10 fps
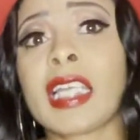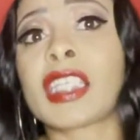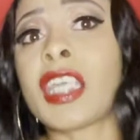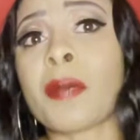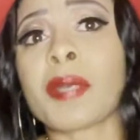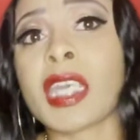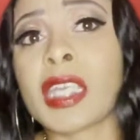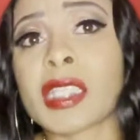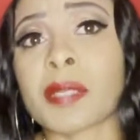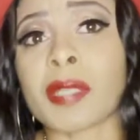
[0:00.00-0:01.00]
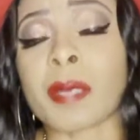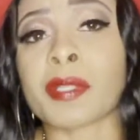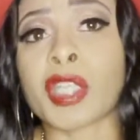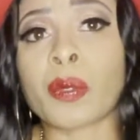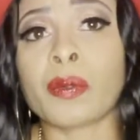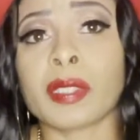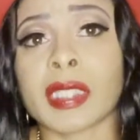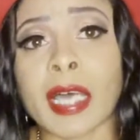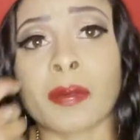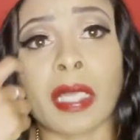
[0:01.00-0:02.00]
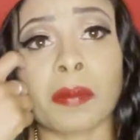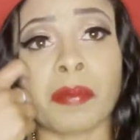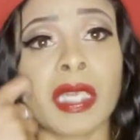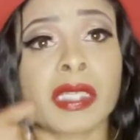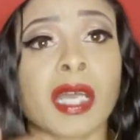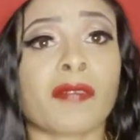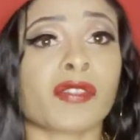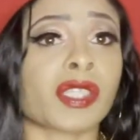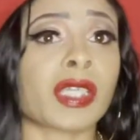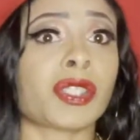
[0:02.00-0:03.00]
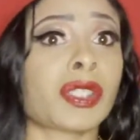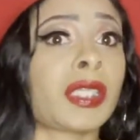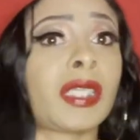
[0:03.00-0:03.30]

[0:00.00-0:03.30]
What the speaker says: Yummy sometimes zones out in mid-conversation.